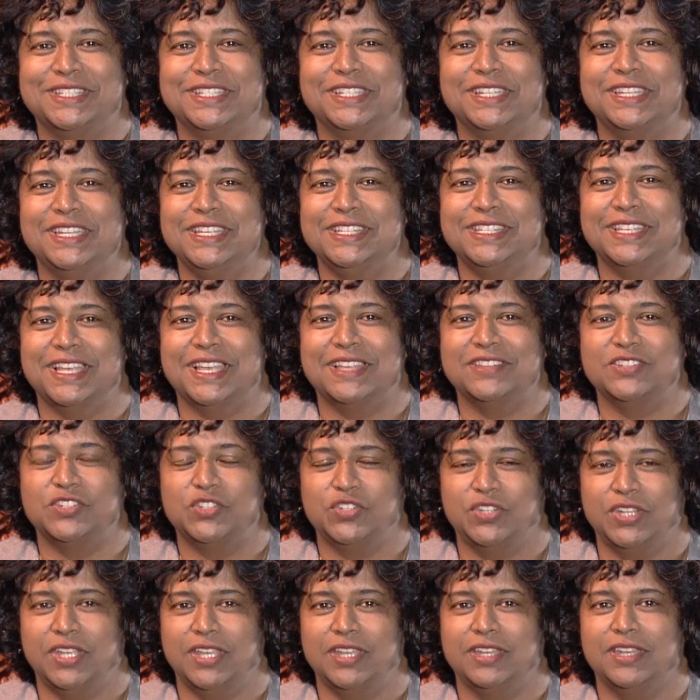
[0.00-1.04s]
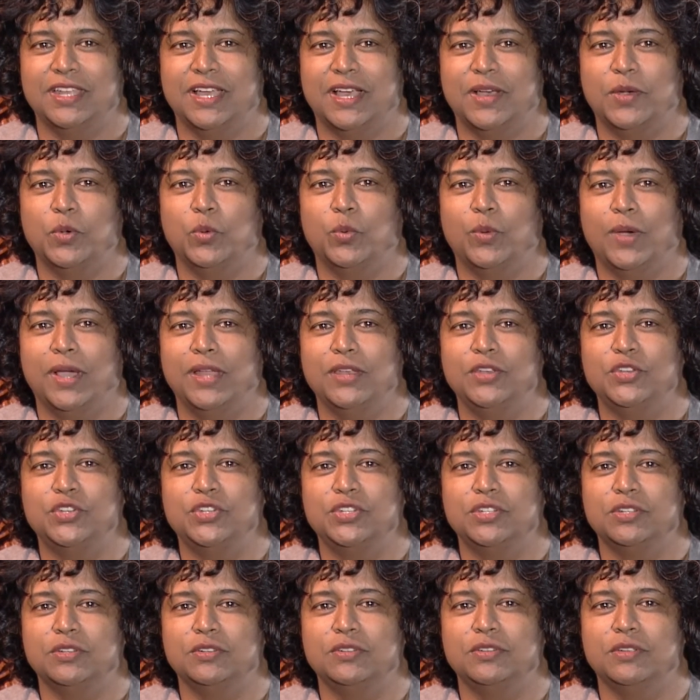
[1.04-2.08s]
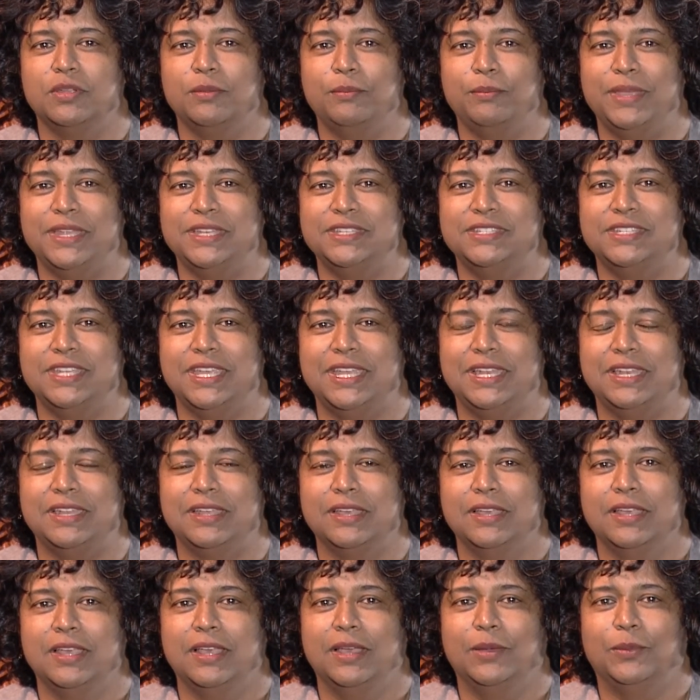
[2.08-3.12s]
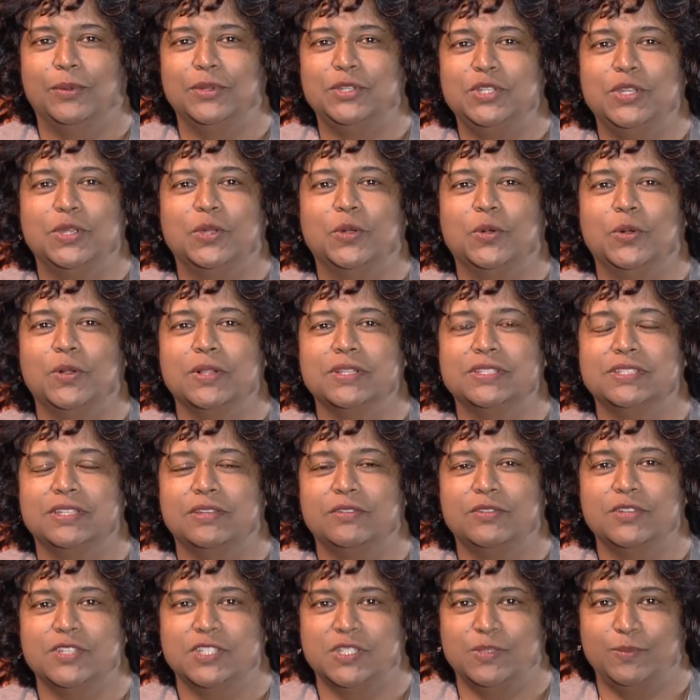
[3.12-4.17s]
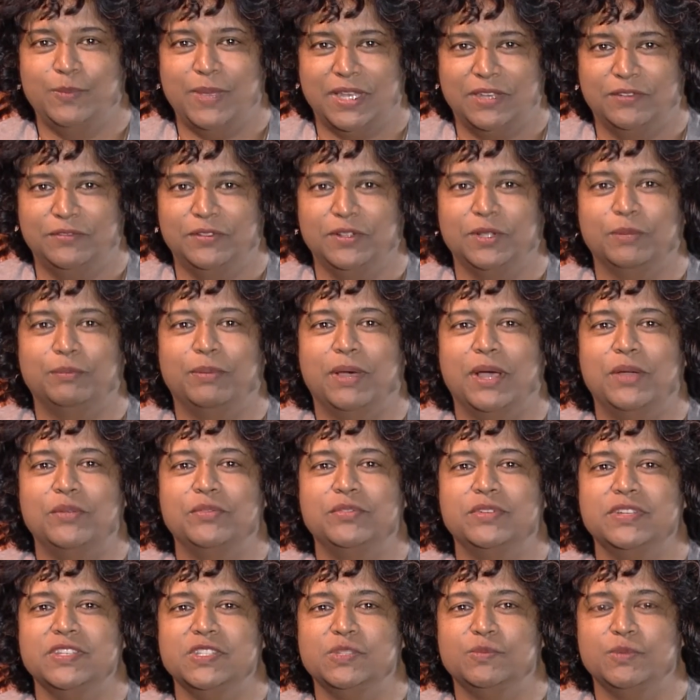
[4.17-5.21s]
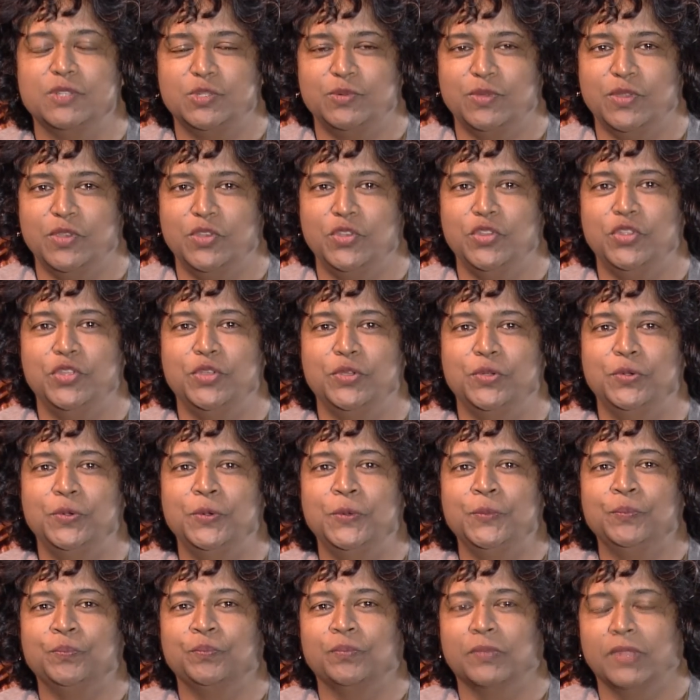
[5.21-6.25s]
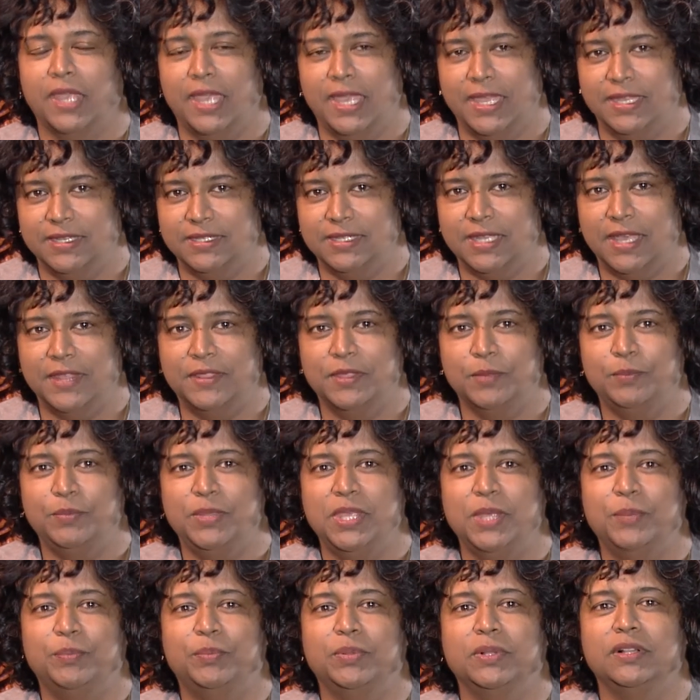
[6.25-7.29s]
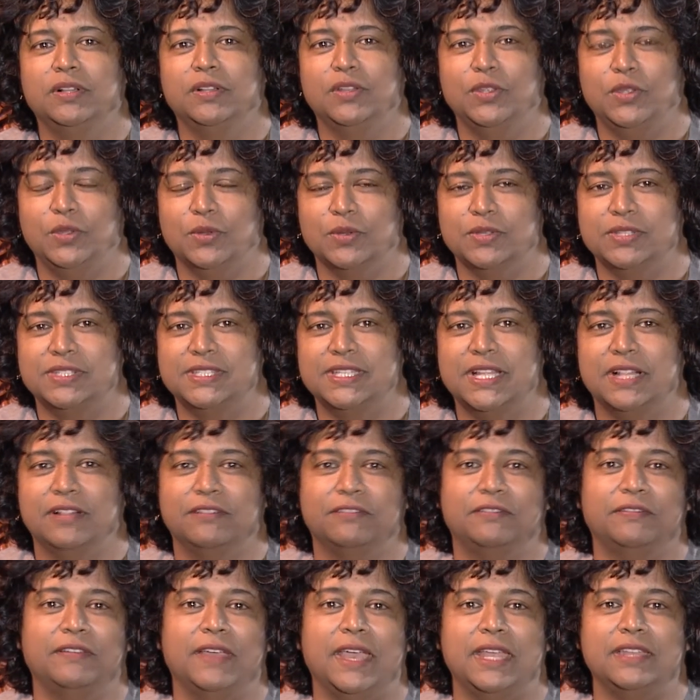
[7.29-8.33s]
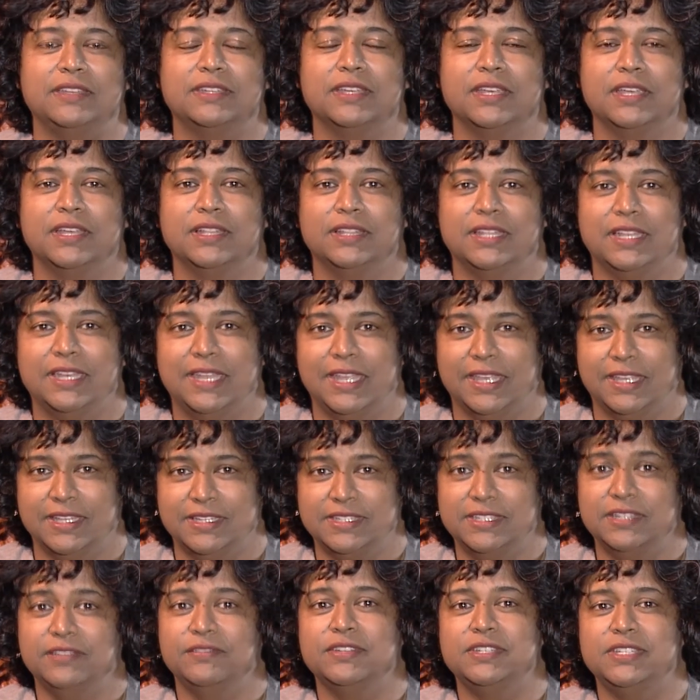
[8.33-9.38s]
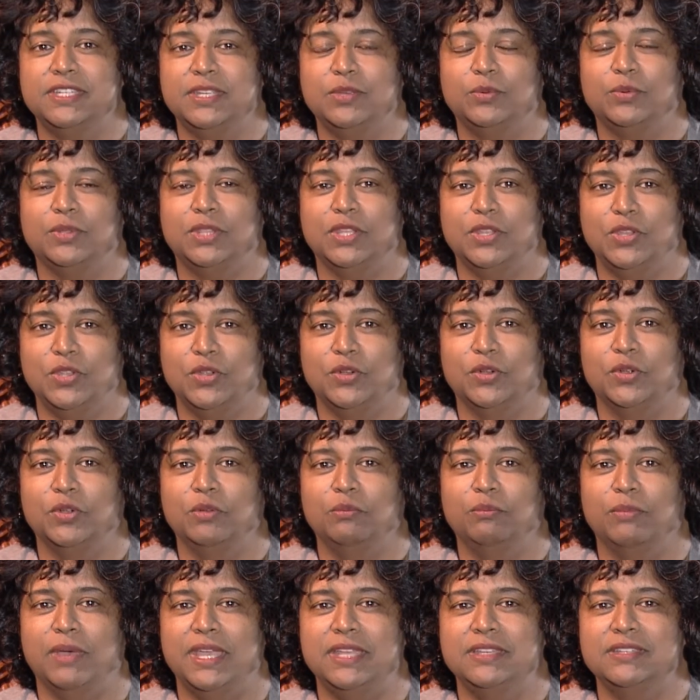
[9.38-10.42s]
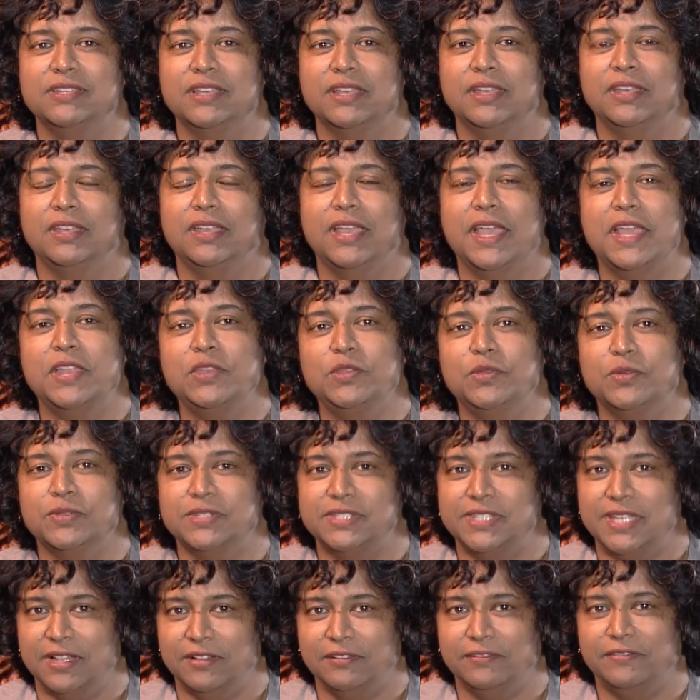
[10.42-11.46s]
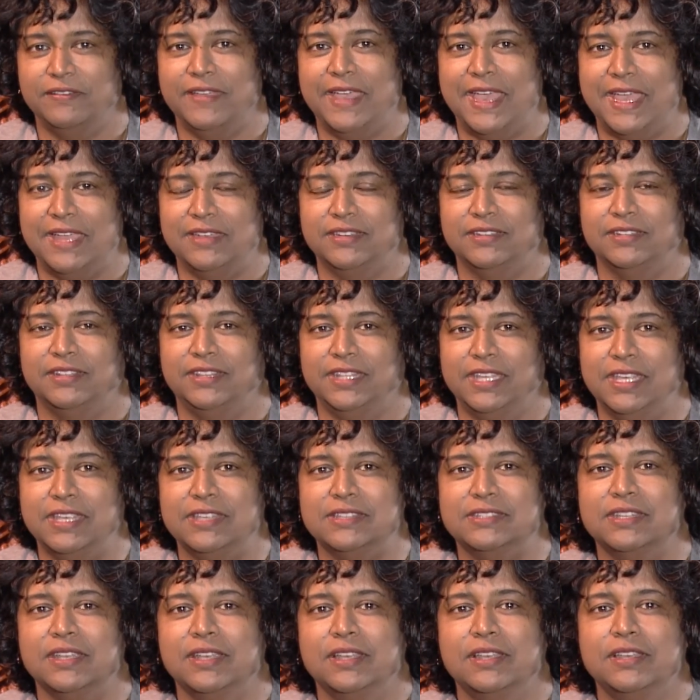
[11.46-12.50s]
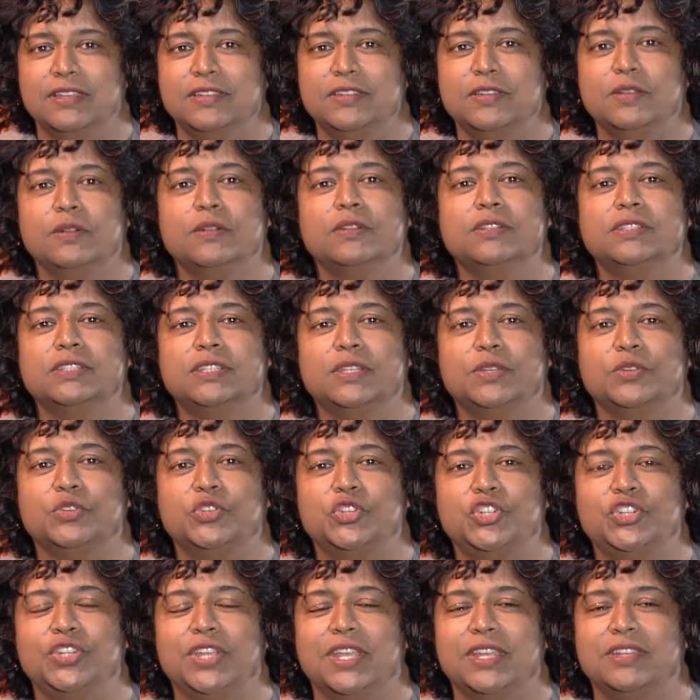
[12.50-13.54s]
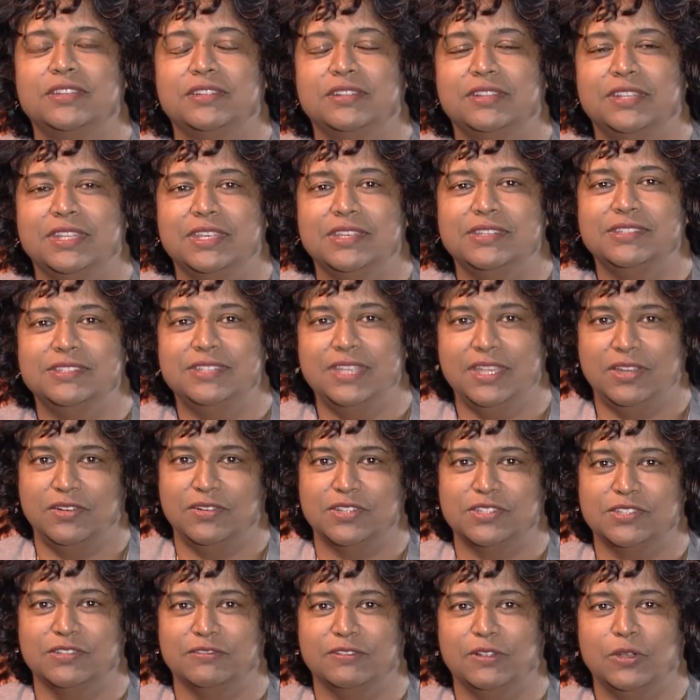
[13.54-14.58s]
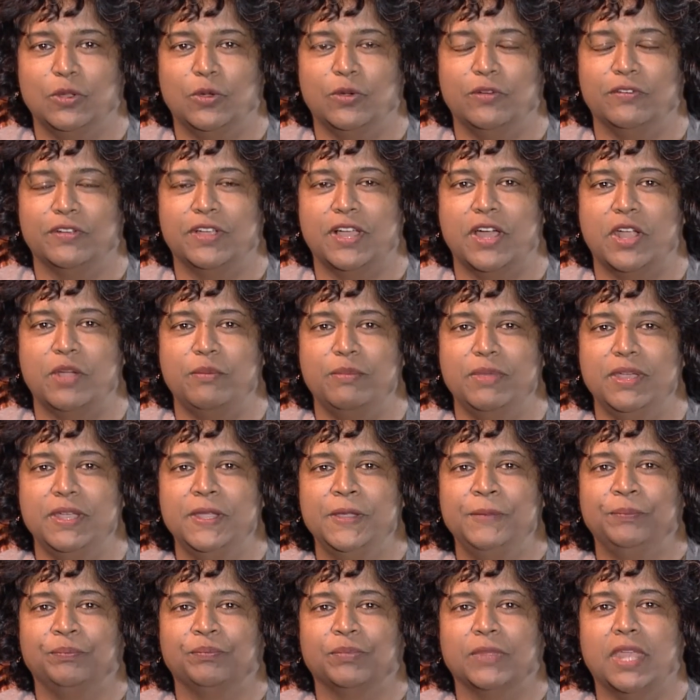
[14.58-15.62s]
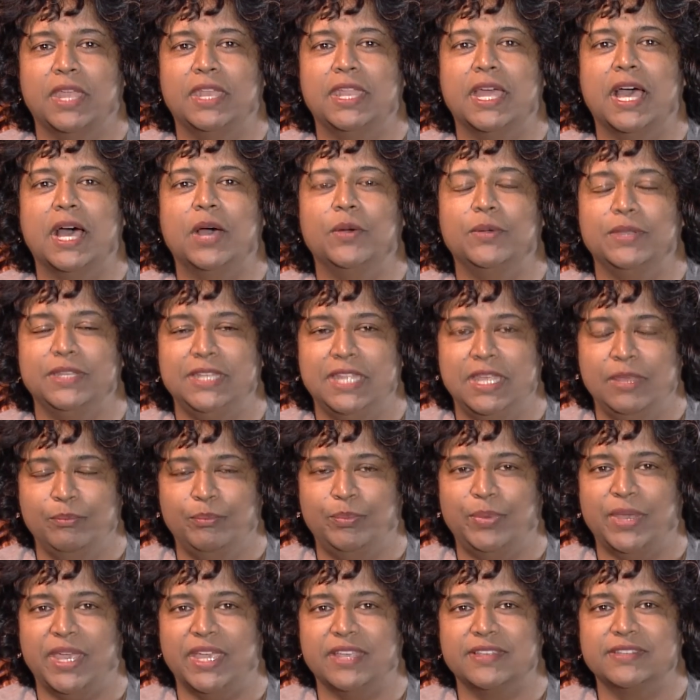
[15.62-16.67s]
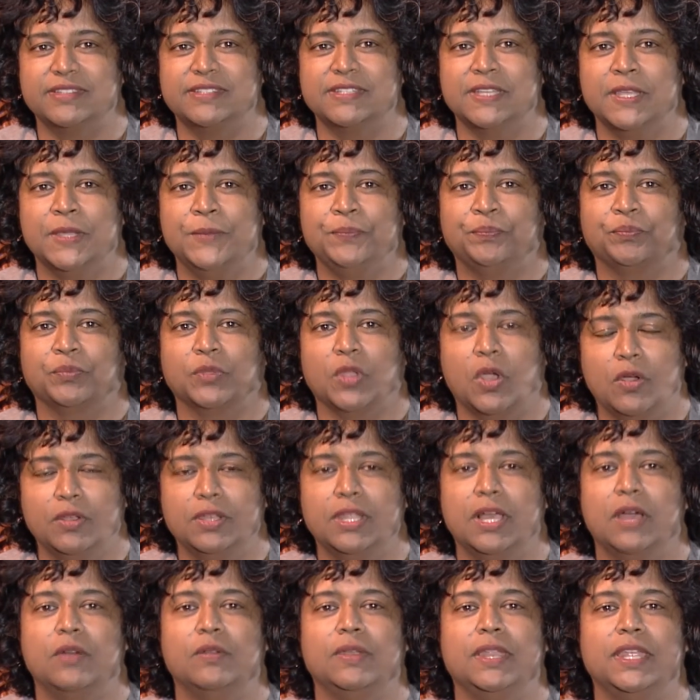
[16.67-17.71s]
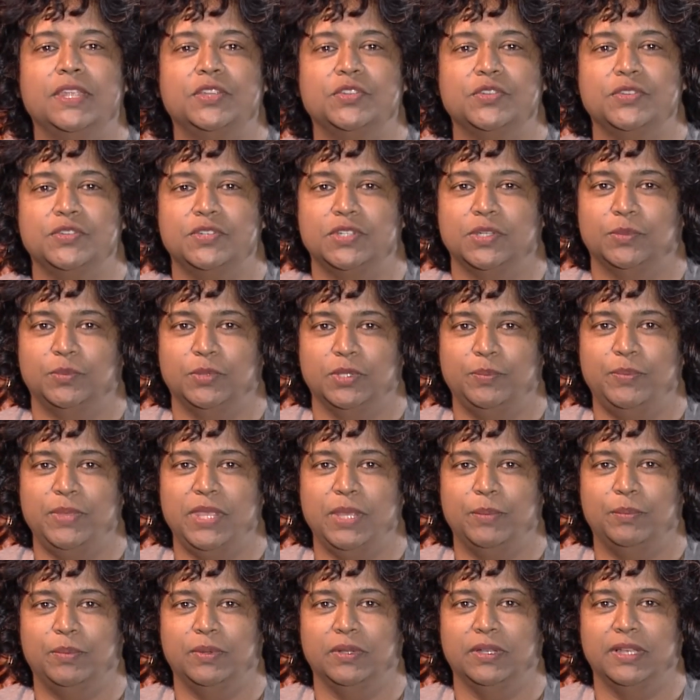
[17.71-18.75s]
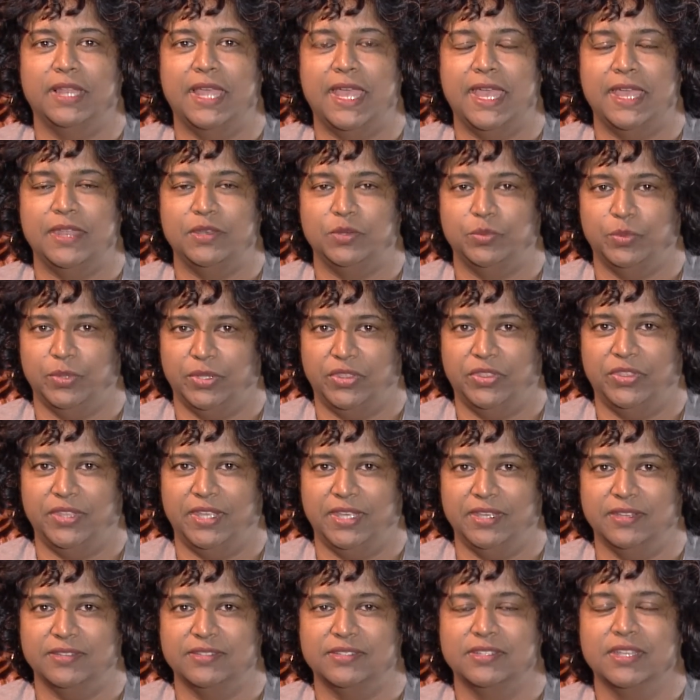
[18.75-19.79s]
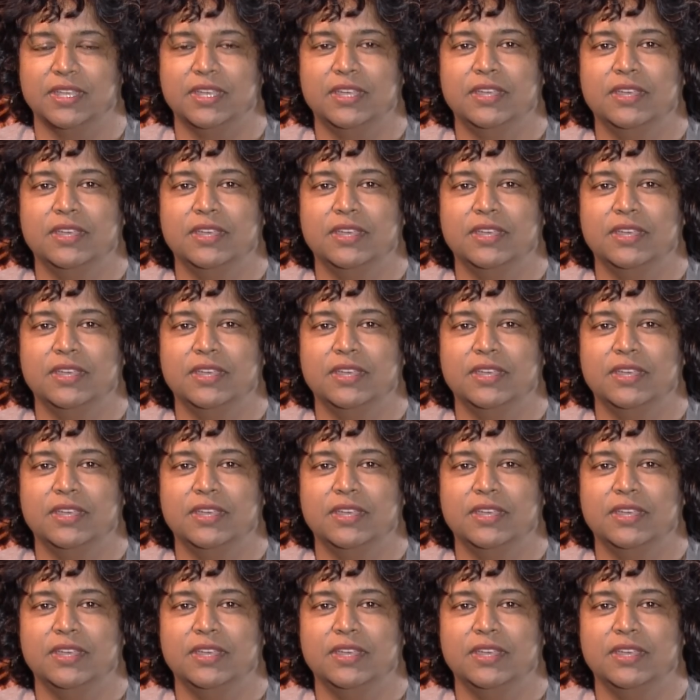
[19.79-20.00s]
Denise has shared how one should maintain what she calls respectful boundaries between you and other people, yourself and the negativity within your own mind, and yourself and things. She also shared the secrets of the law of karma and how it impacts on our relationship with people and with things.